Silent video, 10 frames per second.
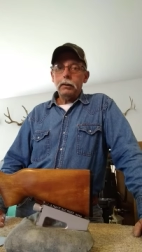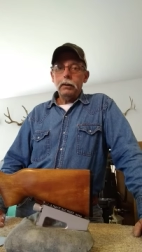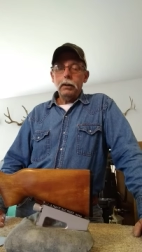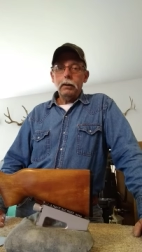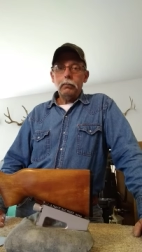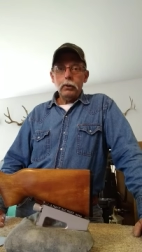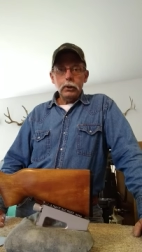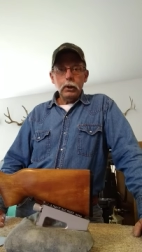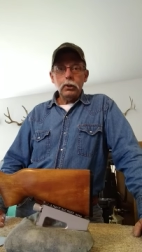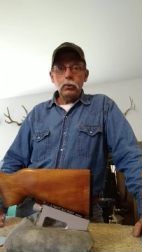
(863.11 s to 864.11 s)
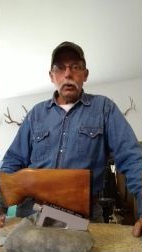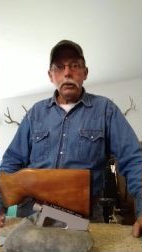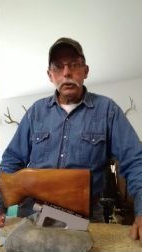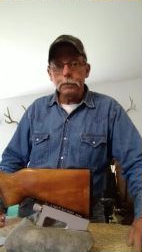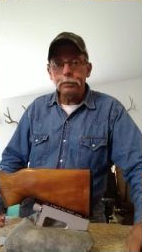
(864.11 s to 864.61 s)
and appreciate you
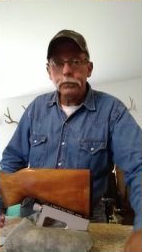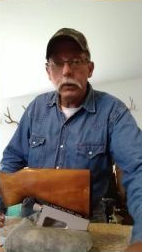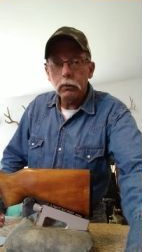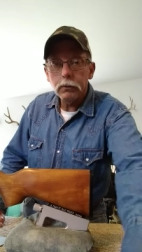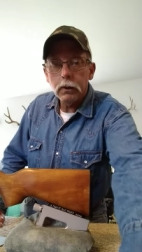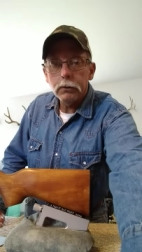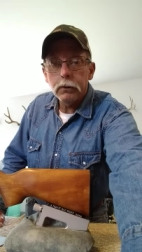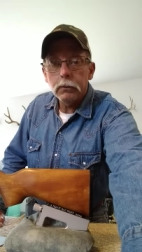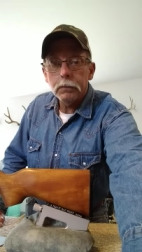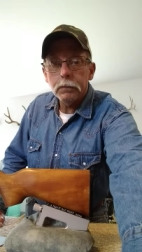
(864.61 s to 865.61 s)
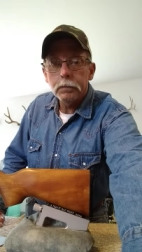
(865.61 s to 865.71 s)
watching. I'll see you soon.